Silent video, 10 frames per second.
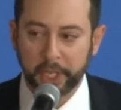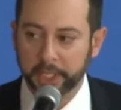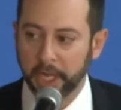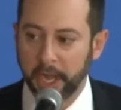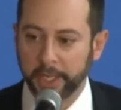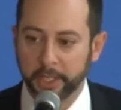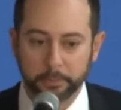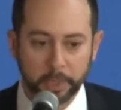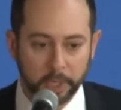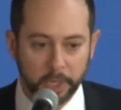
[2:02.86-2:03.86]
thing, and I
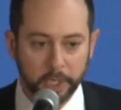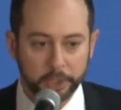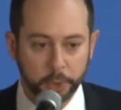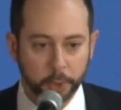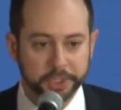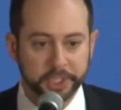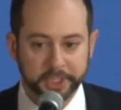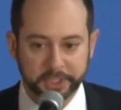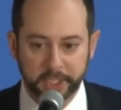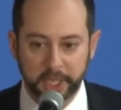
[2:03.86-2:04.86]
am a dual
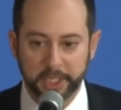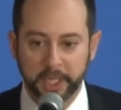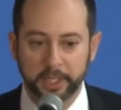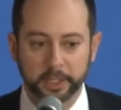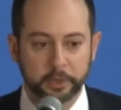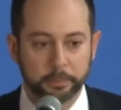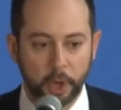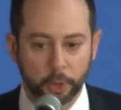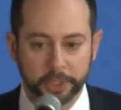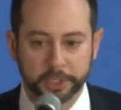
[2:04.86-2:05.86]
citizen, I live in
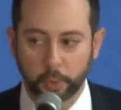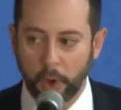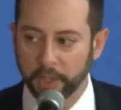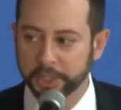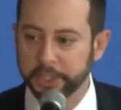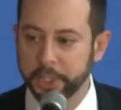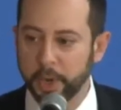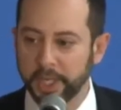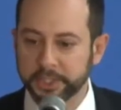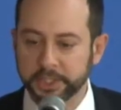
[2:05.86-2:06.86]
Poland as well as the
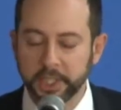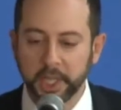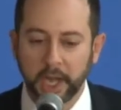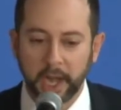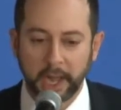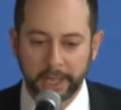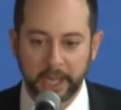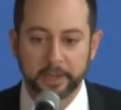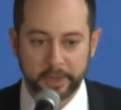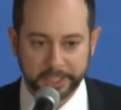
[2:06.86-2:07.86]
US, and
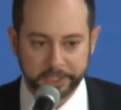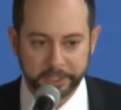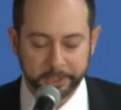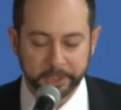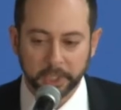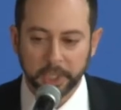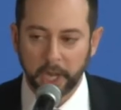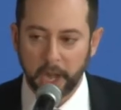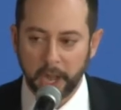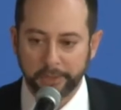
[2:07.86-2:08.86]
I invest here.
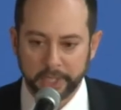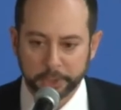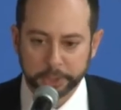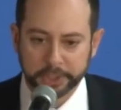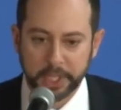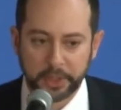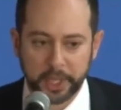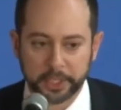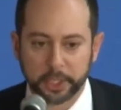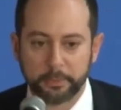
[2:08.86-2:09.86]
And the interesting
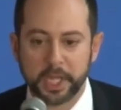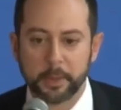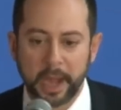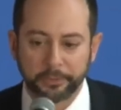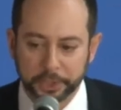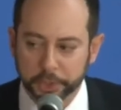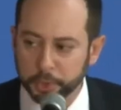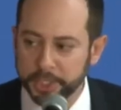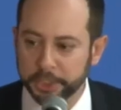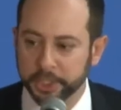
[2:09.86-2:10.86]
thing to me about this
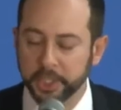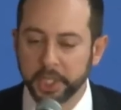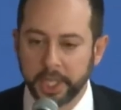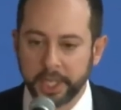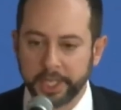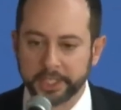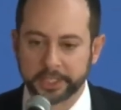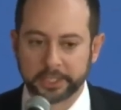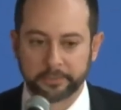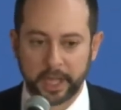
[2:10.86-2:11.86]
region
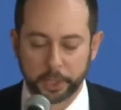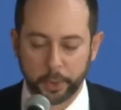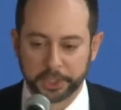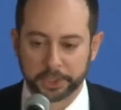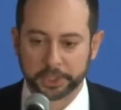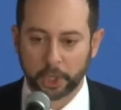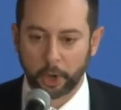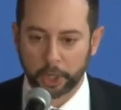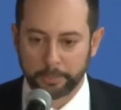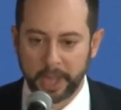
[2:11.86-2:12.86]
is that the valuations
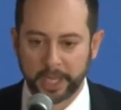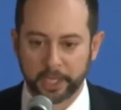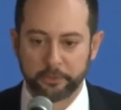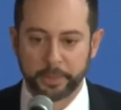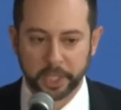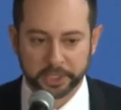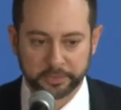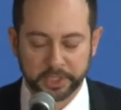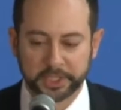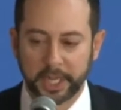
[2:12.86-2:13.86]
are competitive because
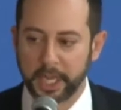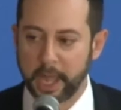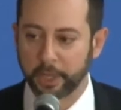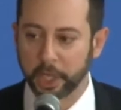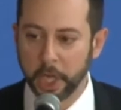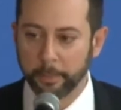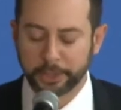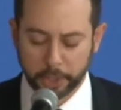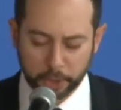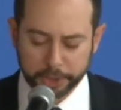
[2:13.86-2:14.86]
of this dynamic,
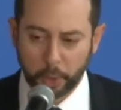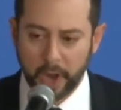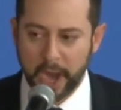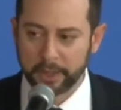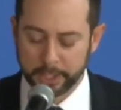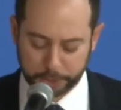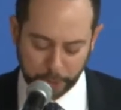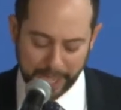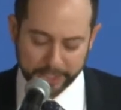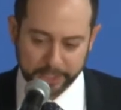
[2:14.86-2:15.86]
but they're also highly
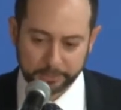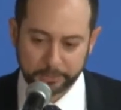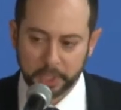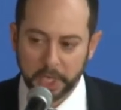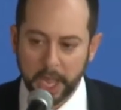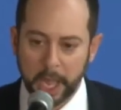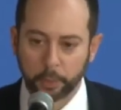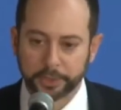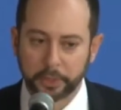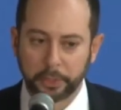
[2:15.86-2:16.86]
attractive.
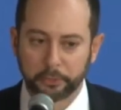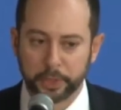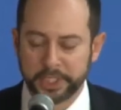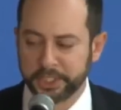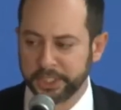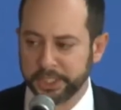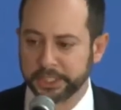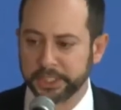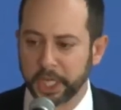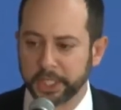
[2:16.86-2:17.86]
And what the three
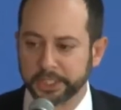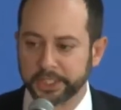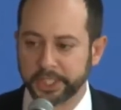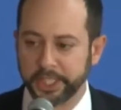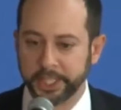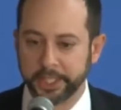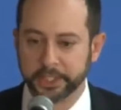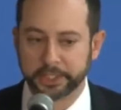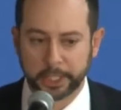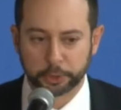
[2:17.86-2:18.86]
C's does
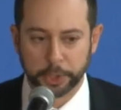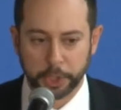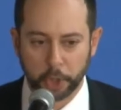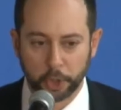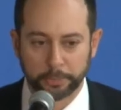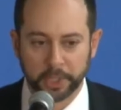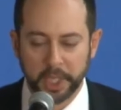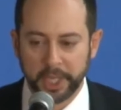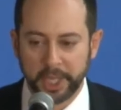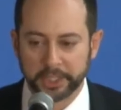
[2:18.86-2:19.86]
in Central Europe
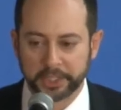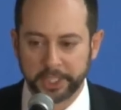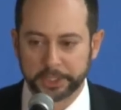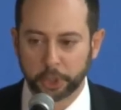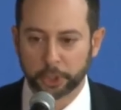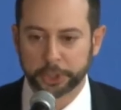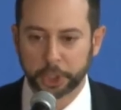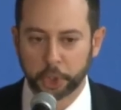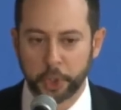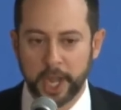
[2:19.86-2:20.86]
is it starts
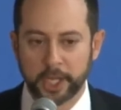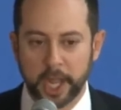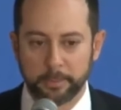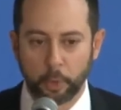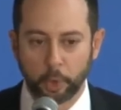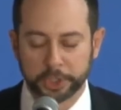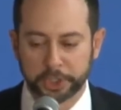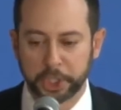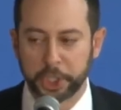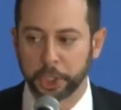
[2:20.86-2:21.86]
to create a more
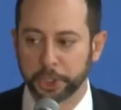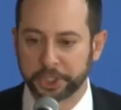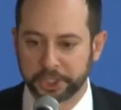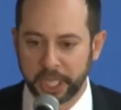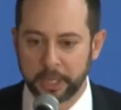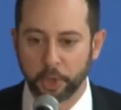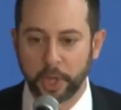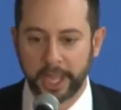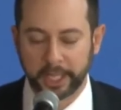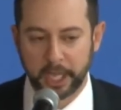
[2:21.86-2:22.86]
secure,
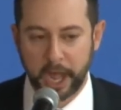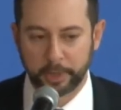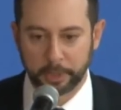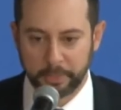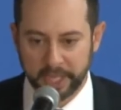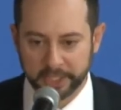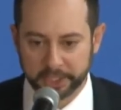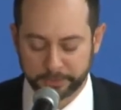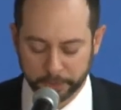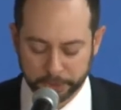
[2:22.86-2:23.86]
stable economic
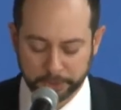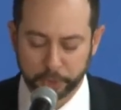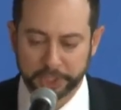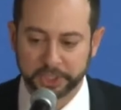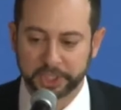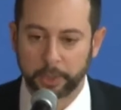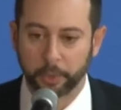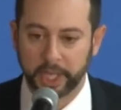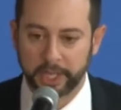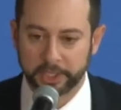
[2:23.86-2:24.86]
base for some reasons I
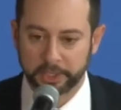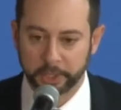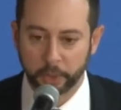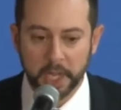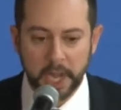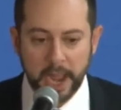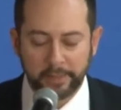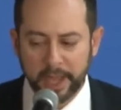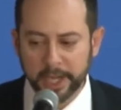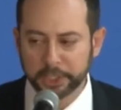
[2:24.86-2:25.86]
will get into.
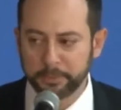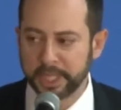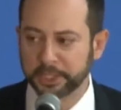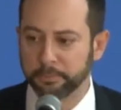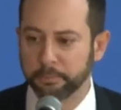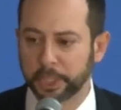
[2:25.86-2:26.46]
And that actually makes it